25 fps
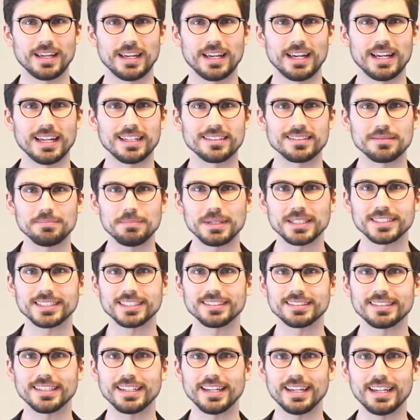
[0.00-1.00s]
As much
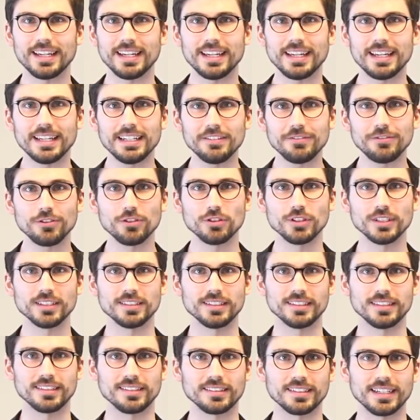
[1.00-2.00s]
as
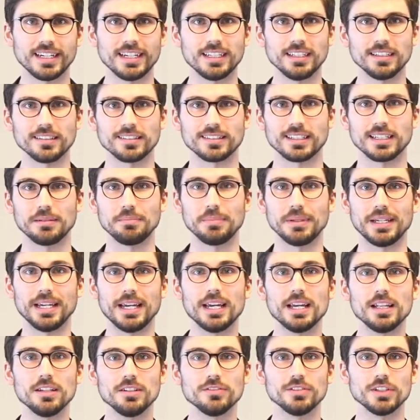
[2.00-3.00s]
influencing styles can be
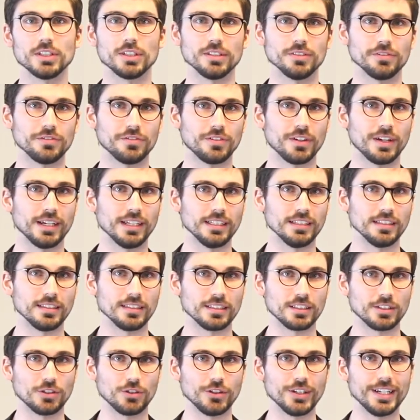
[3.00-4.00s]
innovative and
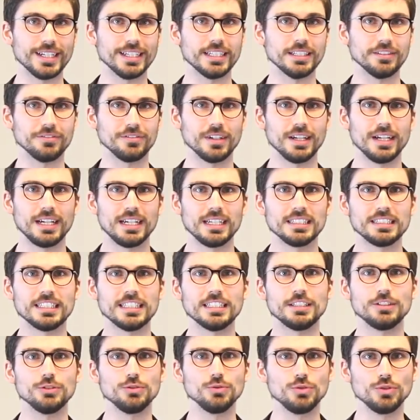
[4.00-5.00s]
creative, they
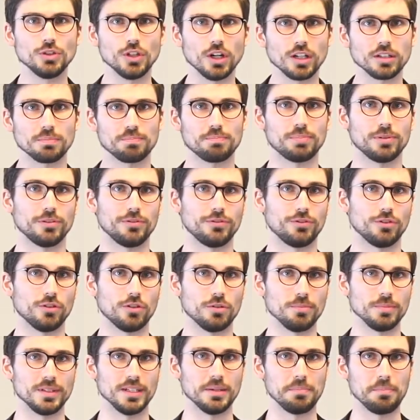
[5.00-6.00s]
do not
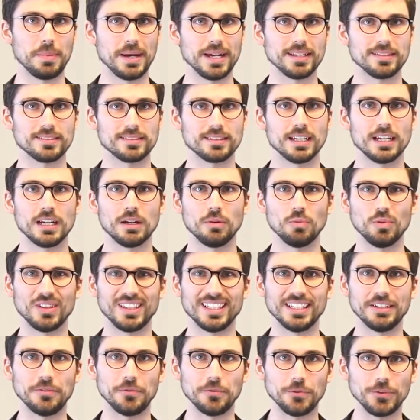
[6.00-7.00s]
perform their best
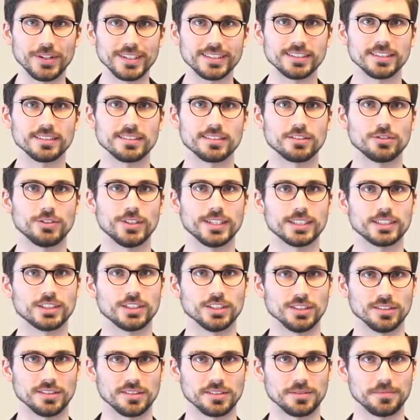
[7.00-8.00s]
within rigid
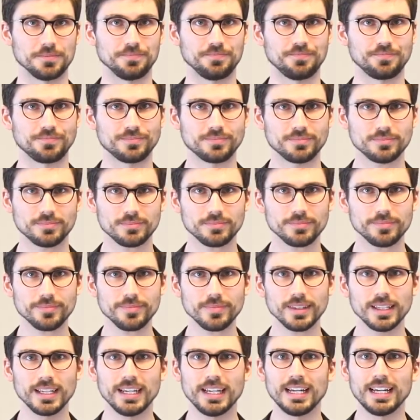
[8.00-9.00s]
structures.
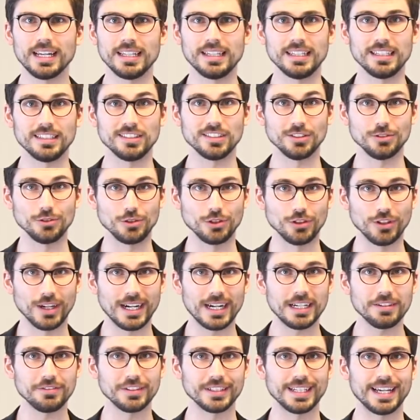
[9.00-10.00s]
They show
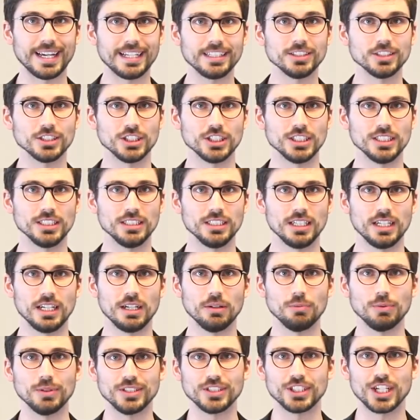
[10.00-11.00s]
drive and energy,
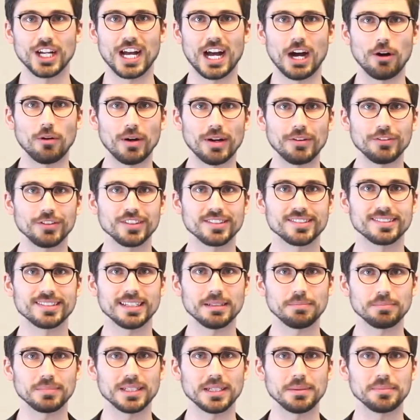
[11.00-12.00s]
which, however,
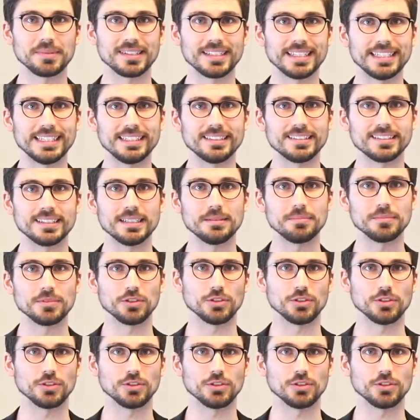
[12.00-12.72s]
sometimes leads them to